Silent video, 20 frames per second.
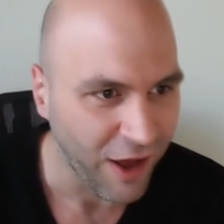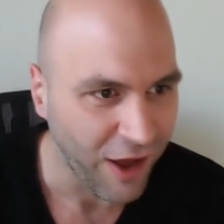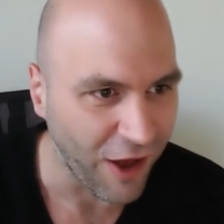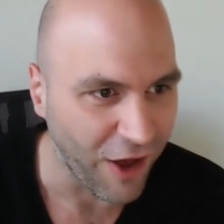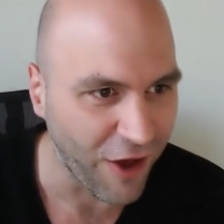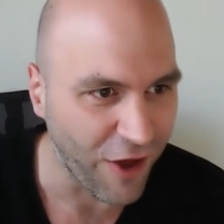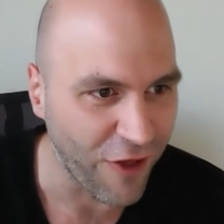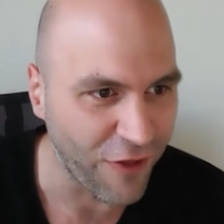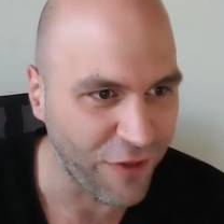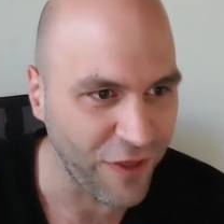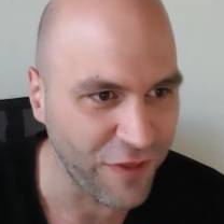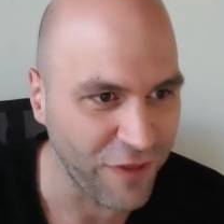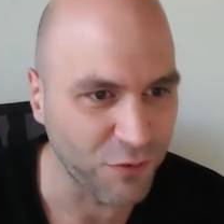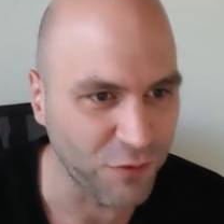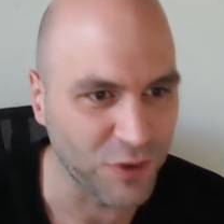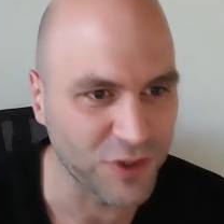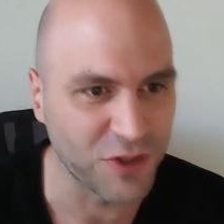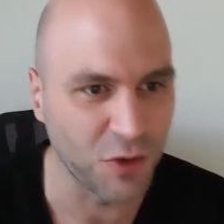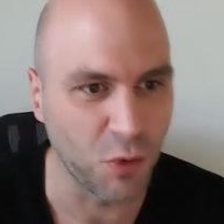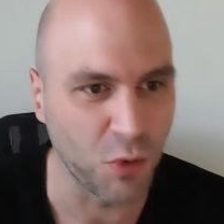Then there
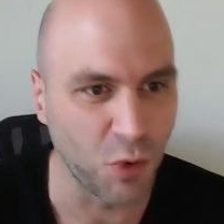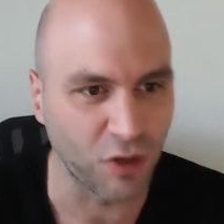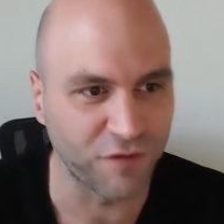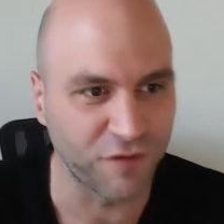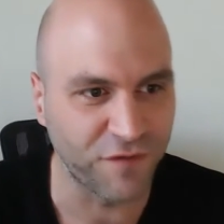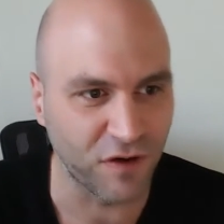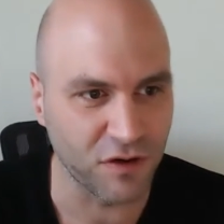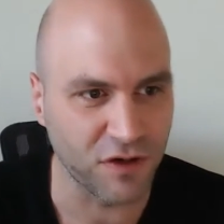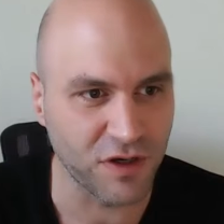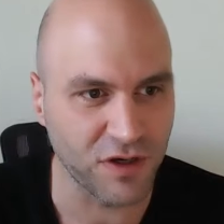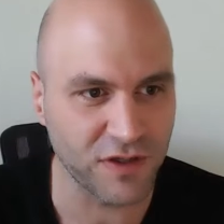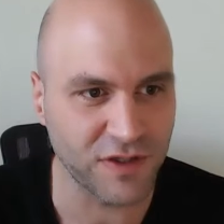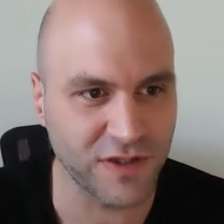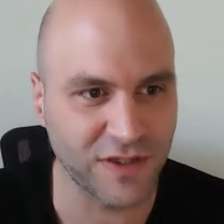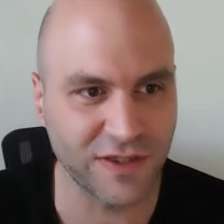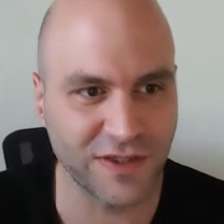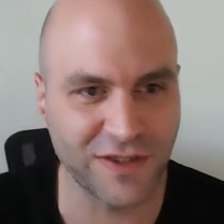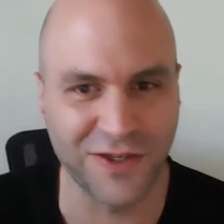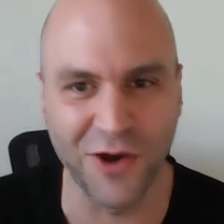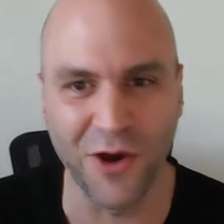was a world focus.
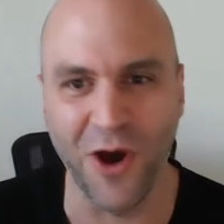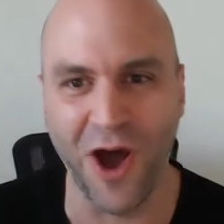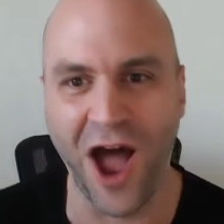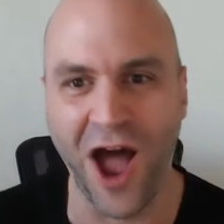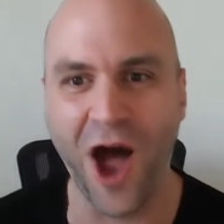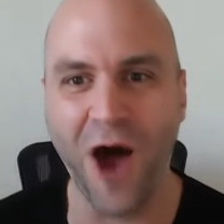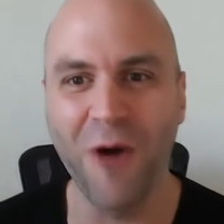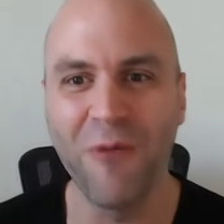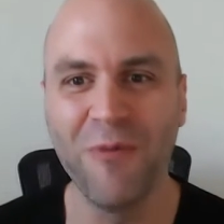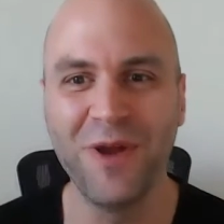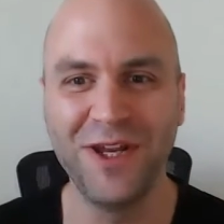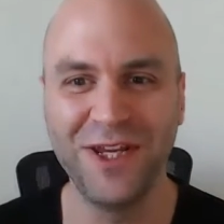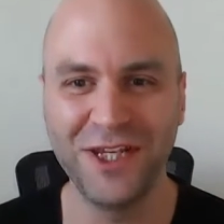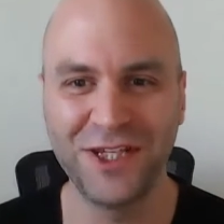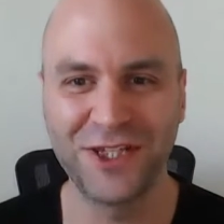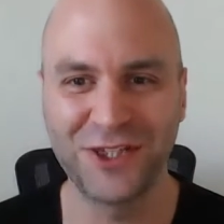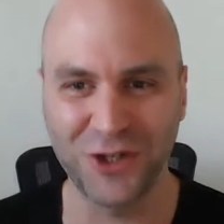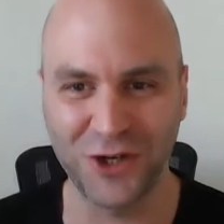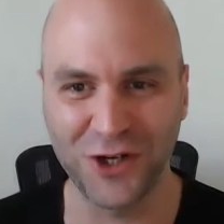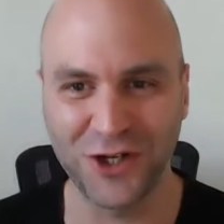So how many
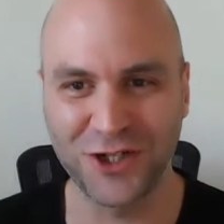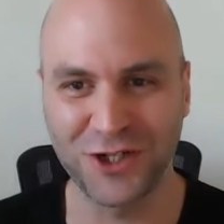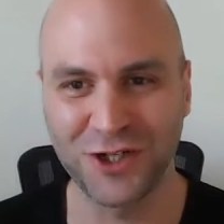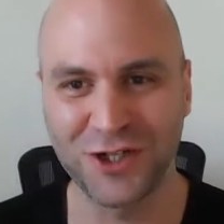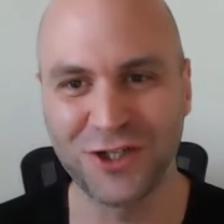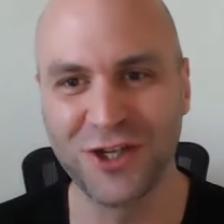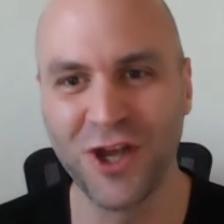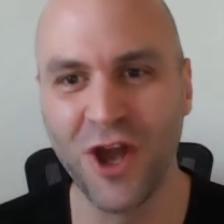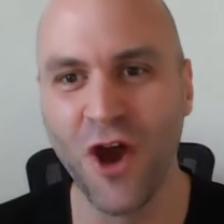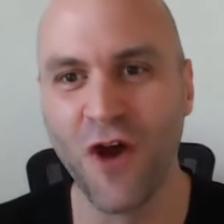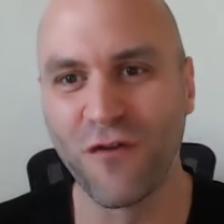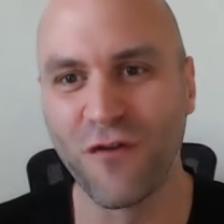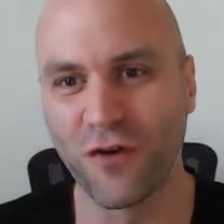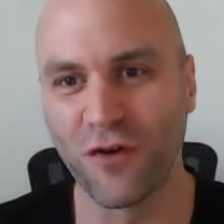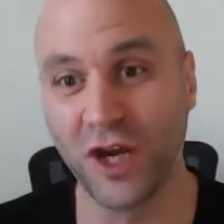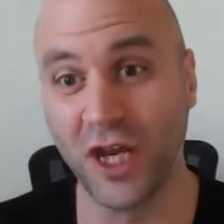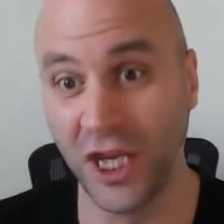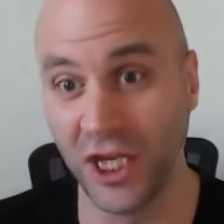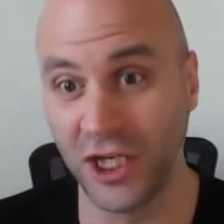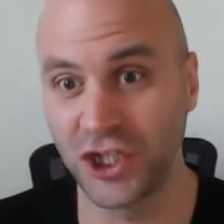searches
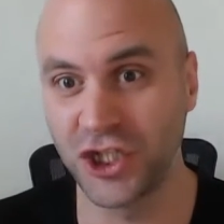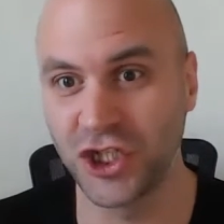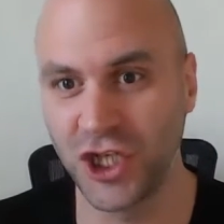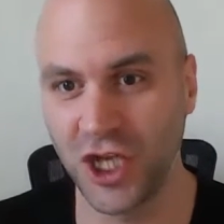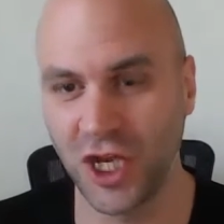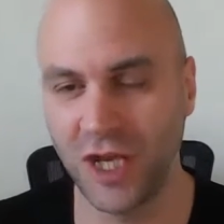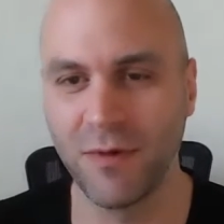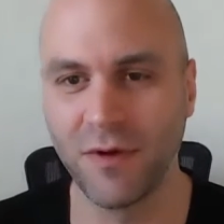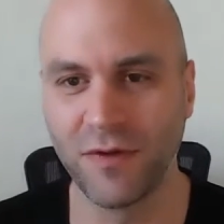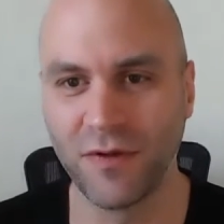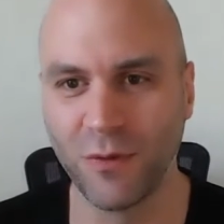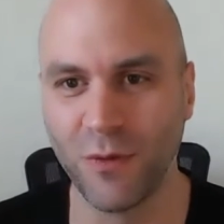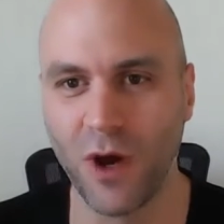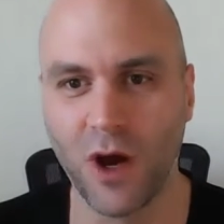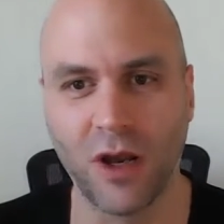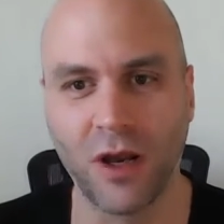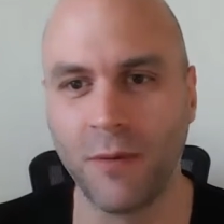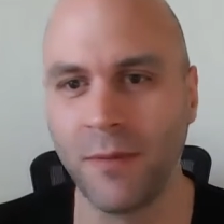for each team in the world?